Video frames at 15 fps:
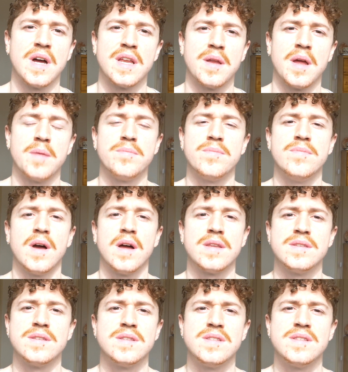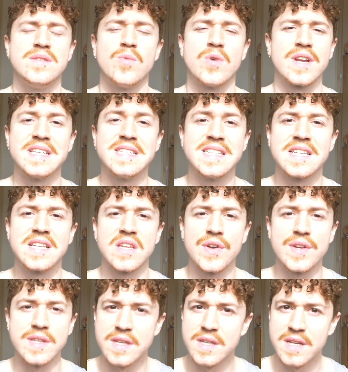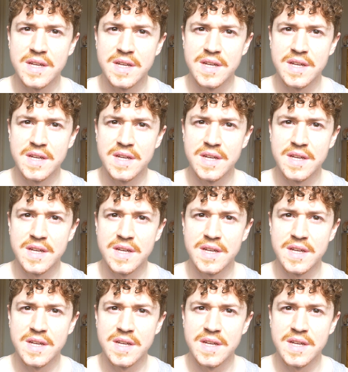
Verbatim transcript: and, and, and what I didn't like.